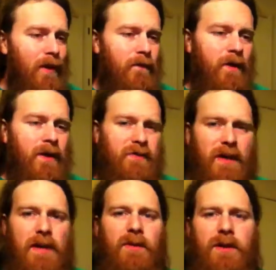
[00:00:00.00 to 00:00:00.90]
it falls
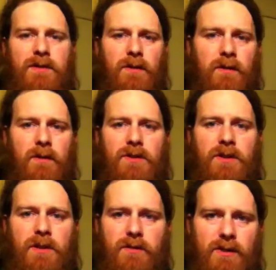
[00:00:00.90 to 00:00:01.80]
flat because the
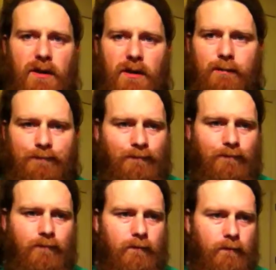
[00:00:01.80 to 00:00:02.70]
cornerstones are
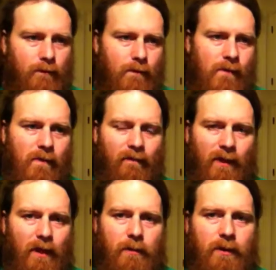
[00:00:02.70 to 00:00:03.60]

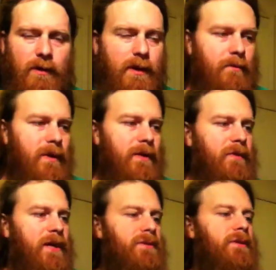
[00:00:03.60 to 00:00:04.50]
are poorly
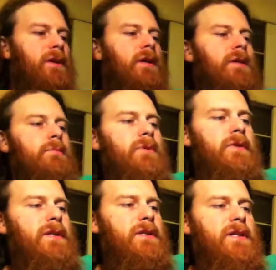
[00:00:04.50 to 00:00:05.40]
manufactured,
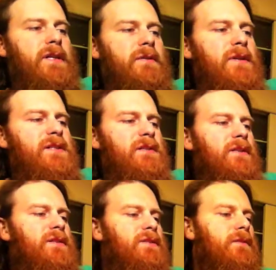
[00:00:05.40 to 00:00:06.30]
poorly done. It's
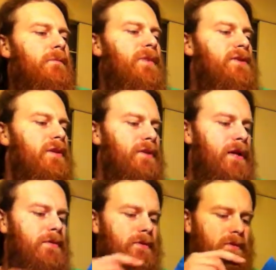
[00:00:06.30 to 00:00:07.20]
it's it's all
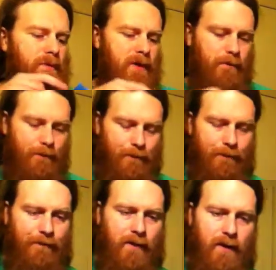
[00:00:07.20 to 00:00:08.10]
together a little bit
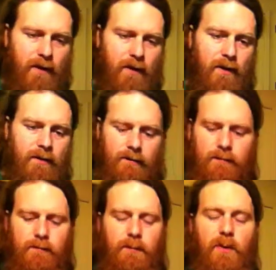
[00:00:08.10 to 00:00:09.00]

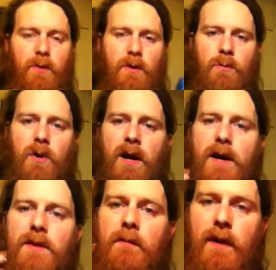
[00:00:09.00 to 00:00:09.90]
poor the more
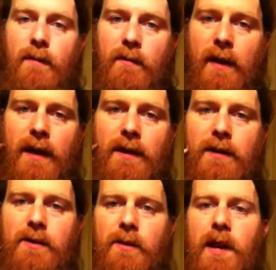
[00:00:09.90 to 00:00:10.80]
I eat them, but I'm going to bite
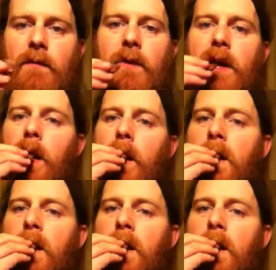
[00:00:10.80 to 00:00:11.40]
into this one halfway.